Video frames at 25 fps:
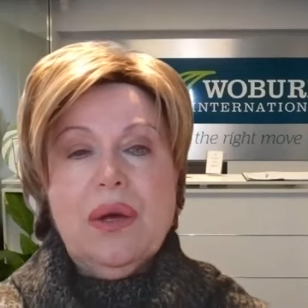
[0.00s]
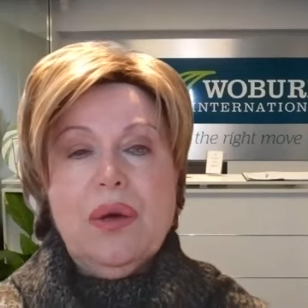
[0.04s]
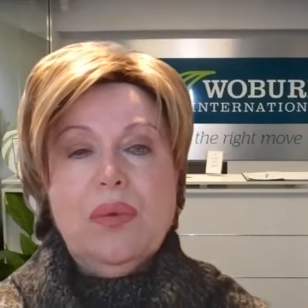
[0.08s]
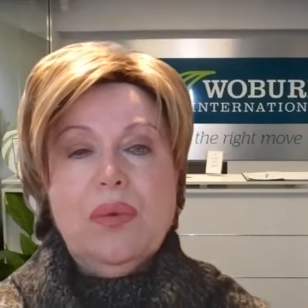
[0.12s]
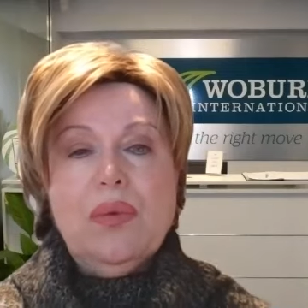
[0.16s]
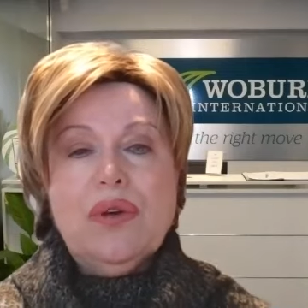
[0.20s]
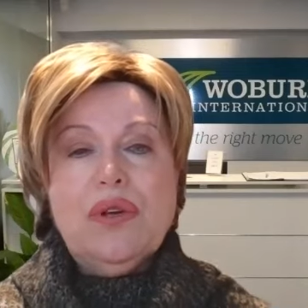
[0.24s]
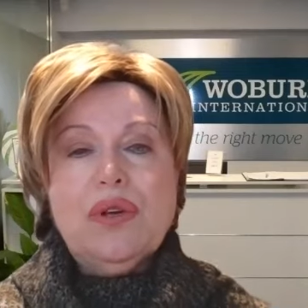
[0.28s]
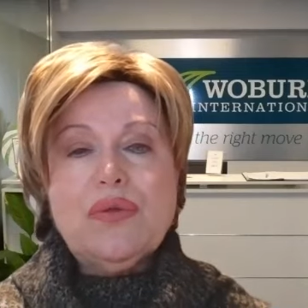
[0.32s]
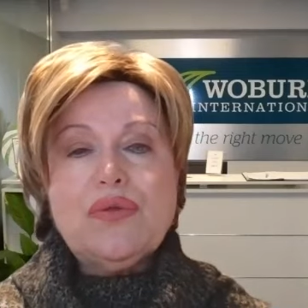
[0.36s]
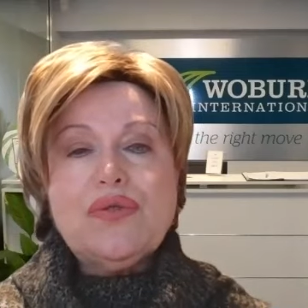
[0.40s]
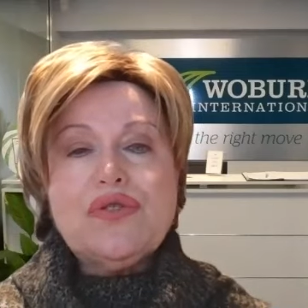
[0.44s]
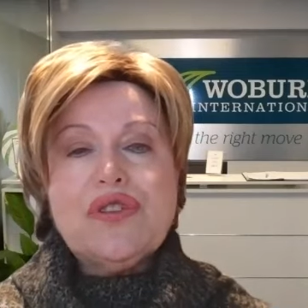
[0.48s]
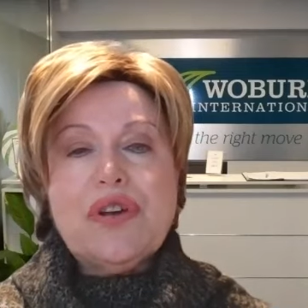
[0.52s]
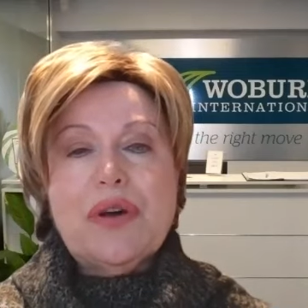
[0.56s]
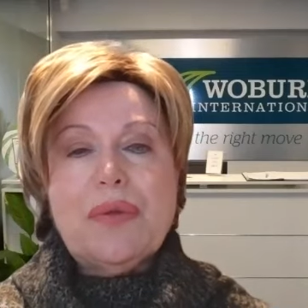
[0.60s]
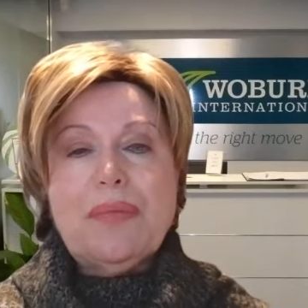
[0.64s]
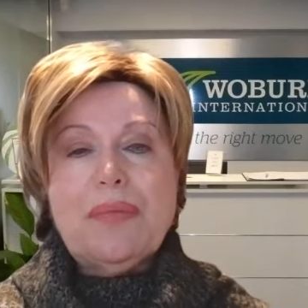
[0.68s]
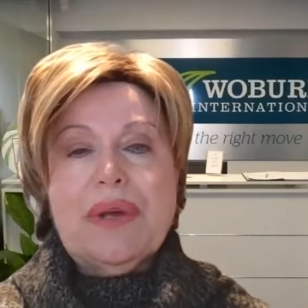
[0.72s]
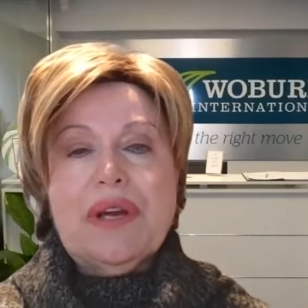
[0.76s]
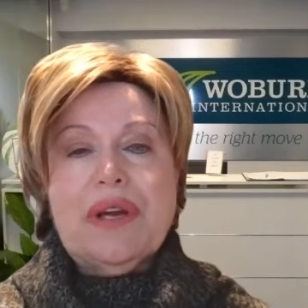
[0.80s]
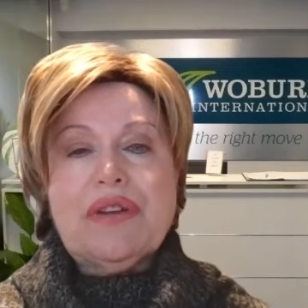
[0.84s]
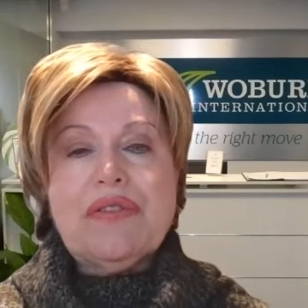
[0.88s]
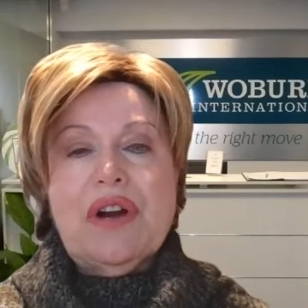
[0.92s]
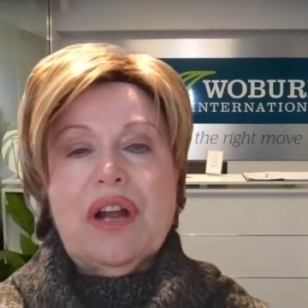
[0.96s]
will also
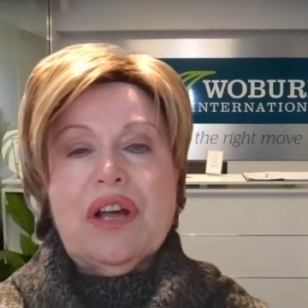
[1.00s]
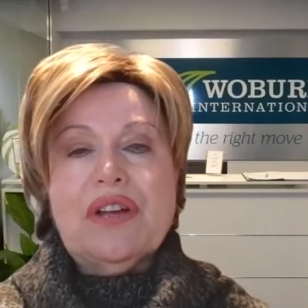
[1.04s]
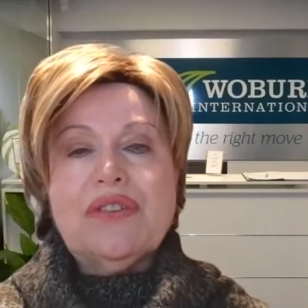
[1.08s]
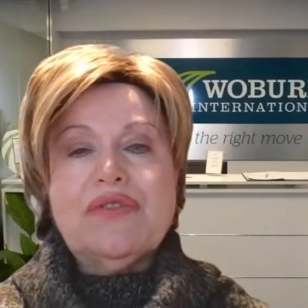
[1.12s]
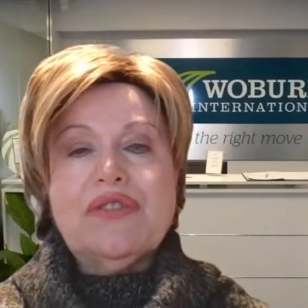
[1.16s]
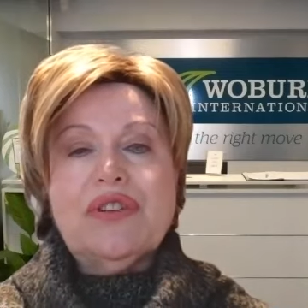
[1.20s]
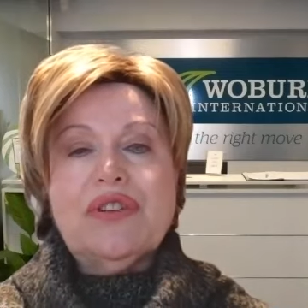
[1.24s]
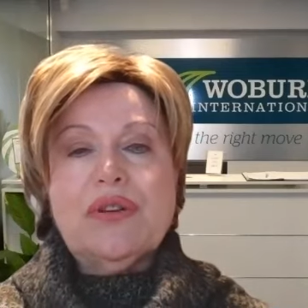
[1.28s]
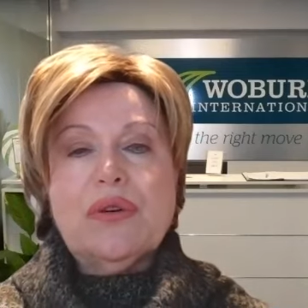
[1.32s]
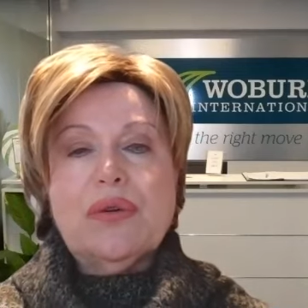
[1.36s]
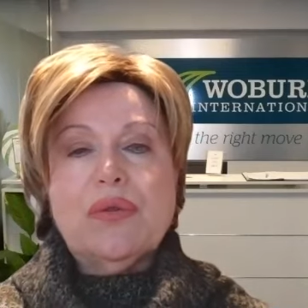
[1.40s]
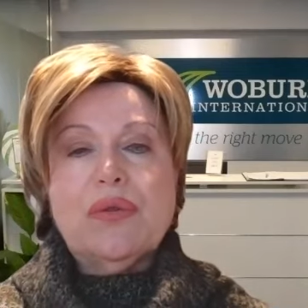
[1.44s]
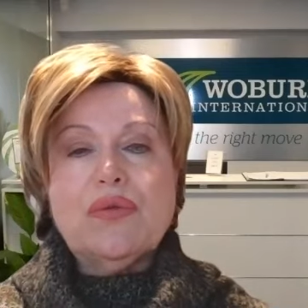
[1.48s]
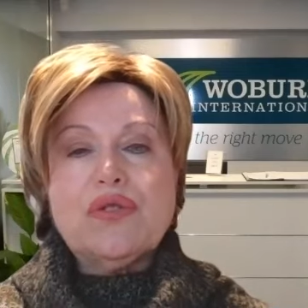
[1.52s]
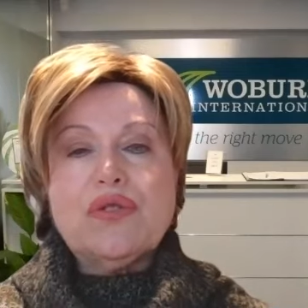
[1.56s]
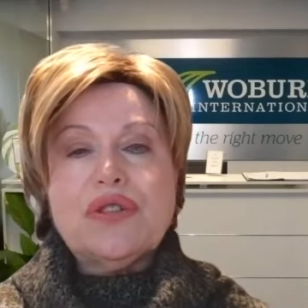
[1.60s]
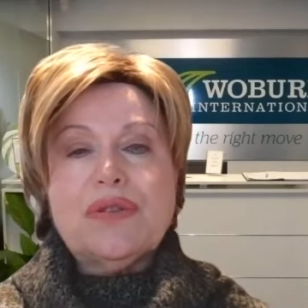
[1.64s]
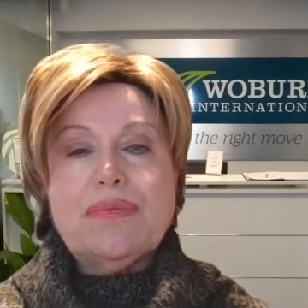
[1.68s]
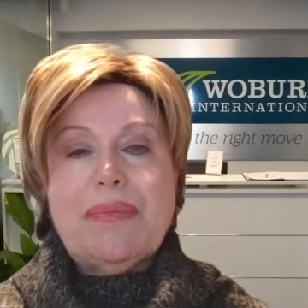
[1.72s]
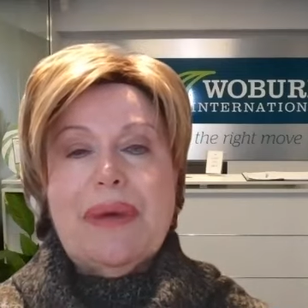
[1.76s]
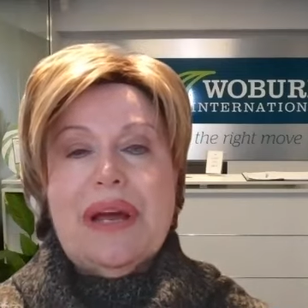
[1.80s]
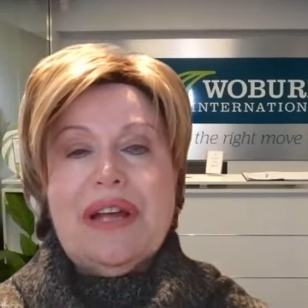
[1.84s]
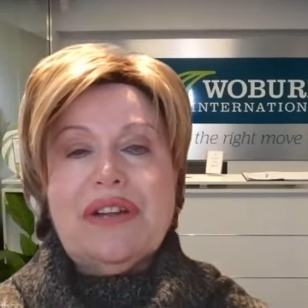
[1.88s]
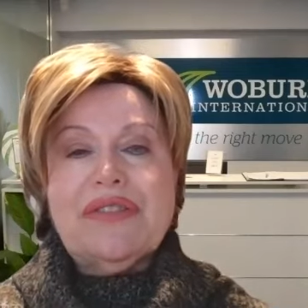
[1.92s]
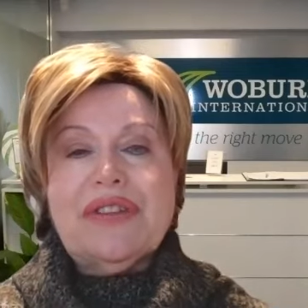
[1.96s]
be granted
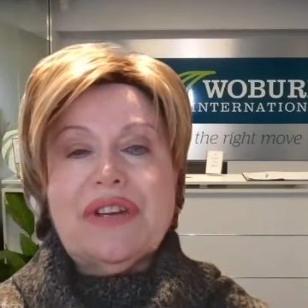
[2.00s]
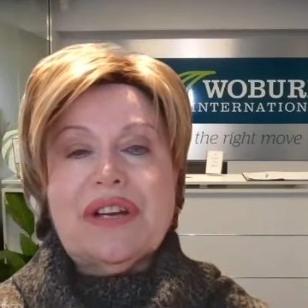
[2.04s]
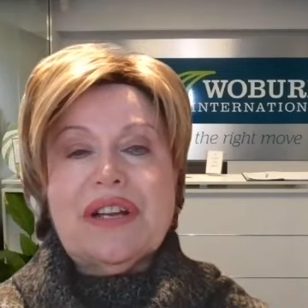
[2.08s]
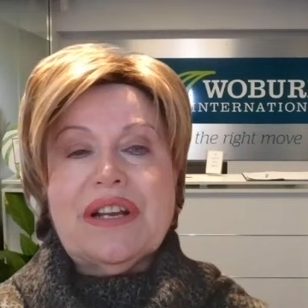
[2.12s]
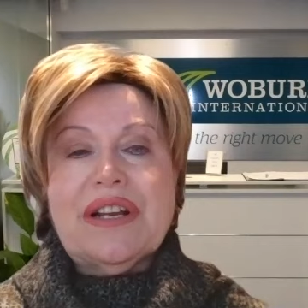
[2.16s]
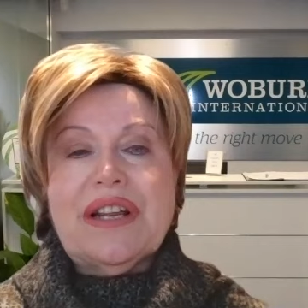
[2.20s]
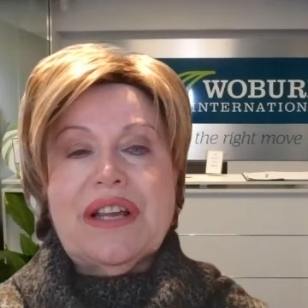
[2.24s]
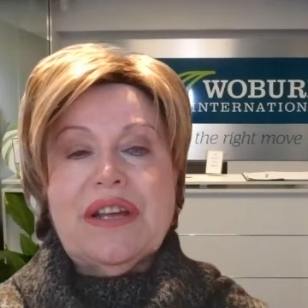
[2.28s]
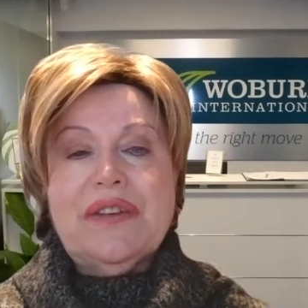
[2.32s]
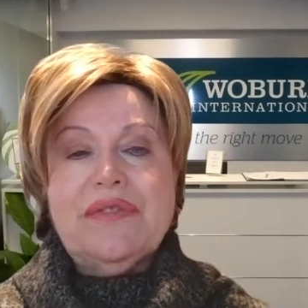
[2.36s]
automatically